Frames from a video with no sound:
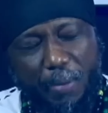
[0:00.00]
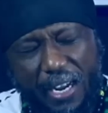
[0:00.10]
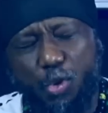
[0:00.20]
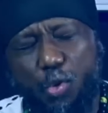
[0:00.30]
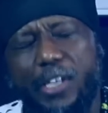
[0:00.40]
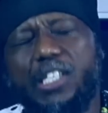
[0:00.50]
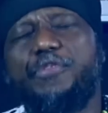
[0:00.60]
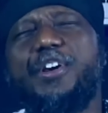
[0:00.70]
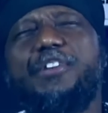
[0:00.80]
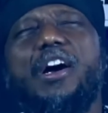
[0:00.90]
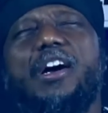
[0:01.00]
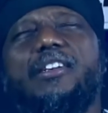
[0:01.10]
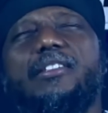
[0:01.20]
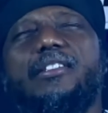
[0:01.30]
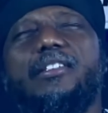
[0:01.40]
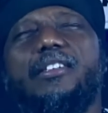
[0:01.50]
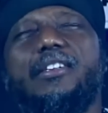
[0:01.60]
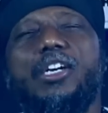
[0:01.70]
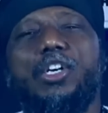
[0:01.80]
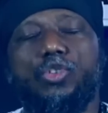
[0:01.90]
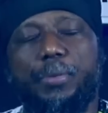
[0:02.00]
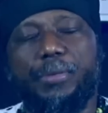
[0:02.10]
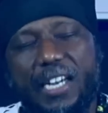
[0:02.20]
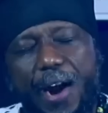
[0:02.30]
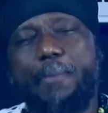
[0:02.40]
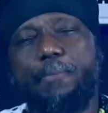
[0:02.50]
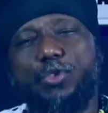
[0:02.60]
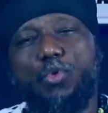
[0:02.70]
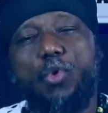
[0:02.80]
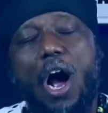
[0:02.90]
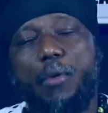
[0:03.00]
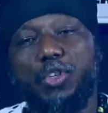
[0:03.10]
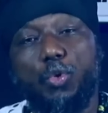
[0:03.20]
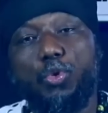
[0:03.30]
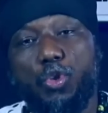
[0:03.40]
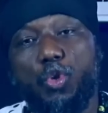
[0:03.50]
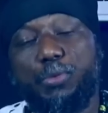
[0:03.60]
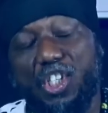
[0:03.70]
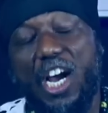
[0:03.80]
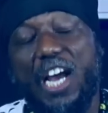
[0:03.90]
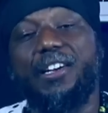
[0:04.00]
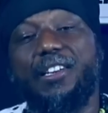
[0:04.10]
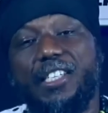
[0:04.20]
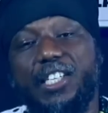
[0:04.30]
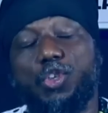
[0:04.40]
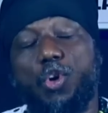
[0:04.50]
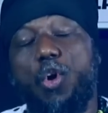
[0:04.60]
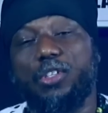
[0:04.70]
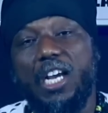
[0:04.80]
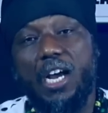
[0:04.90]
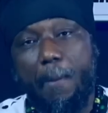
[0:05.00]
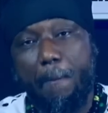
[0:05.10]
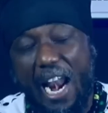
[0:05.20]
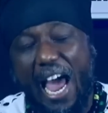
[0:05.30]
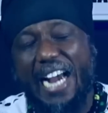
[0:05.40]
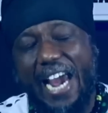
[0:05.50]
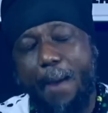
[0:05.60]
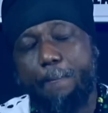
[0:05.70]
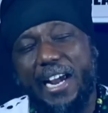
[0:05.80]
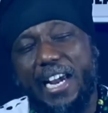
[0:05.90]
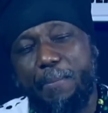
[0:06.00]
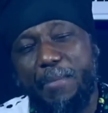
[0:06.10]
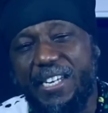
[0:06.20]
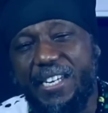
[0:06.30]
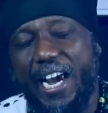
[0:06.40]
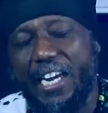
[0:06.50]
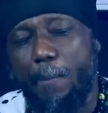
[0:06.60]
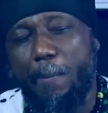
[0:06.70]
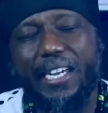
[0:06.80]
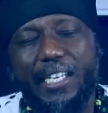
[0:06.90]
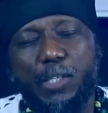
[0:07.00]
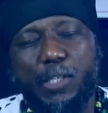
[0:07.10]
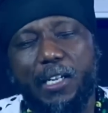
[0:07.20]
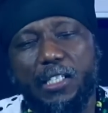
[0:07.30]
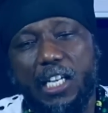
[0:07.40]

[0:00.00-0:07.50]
please do us a favor. Subscribe to our YouTube channel. It's called Black Empire Media, and the Black is spelled